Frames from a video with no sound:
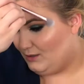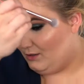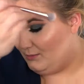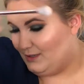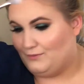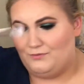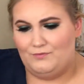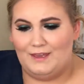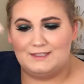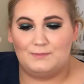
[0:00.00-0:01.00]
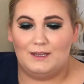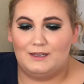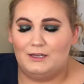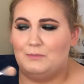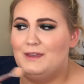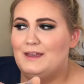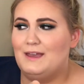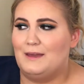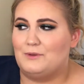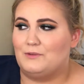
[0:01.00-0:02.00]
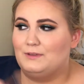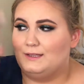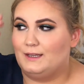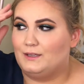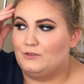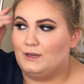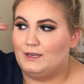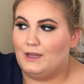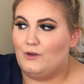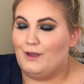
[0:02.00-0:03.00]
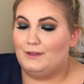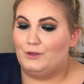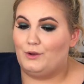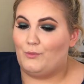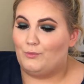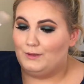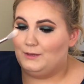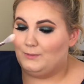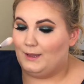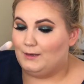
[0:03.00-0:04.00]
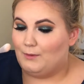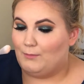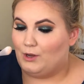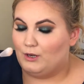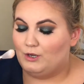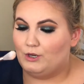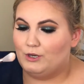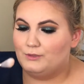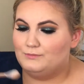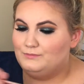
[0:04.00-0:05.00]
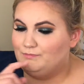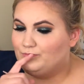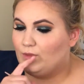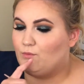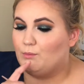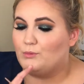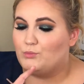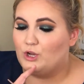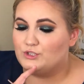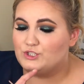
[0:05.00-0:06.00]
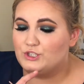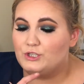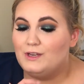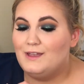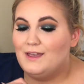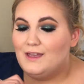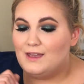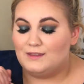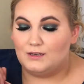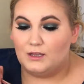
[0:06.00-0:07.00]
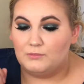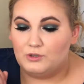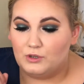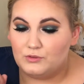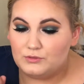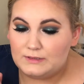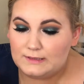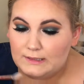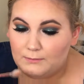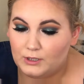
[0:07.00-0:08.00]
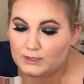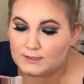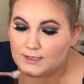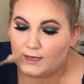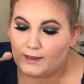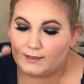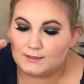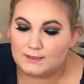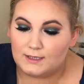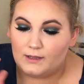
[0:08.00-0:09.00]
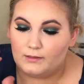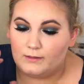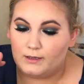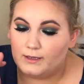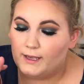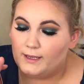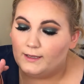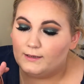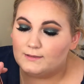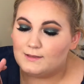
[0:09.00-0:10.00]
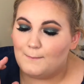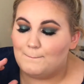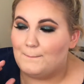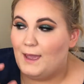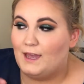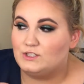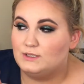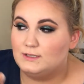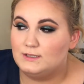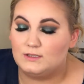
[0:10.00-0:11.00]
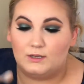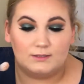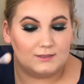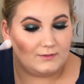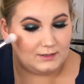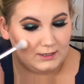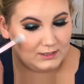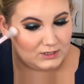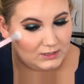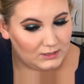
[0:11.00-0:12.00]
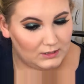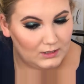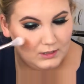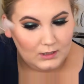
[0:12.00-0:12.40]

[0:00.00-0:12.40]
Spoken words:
All my face makeup, I'm not really liking right now. I look really red in my monitor from the bronzer, and then up close in person I can see a lot of cakiness and patchiness on this foundation.